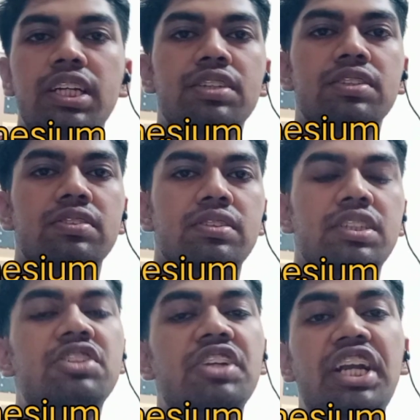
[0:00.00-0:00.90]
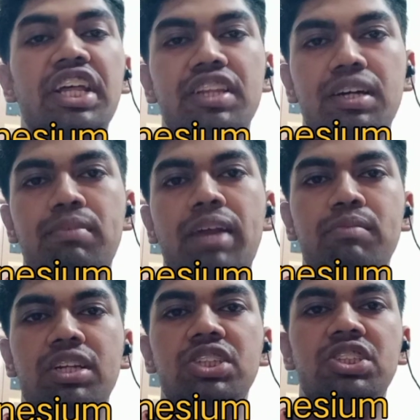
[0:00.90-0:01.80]
it retain the
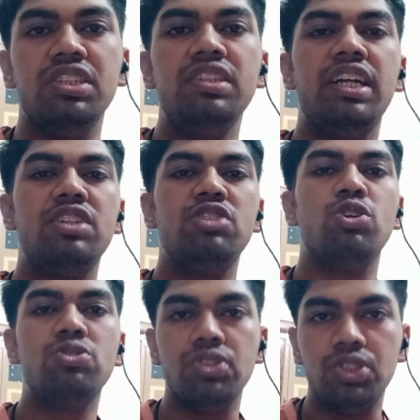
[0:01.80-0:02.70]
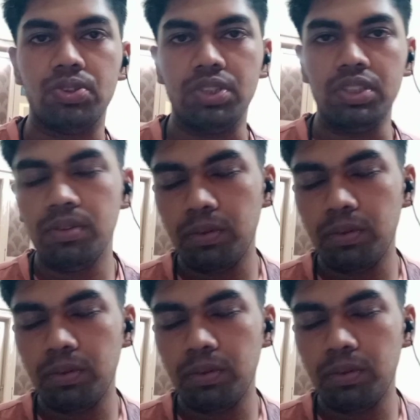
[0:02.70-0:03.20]
primary state. That is also theory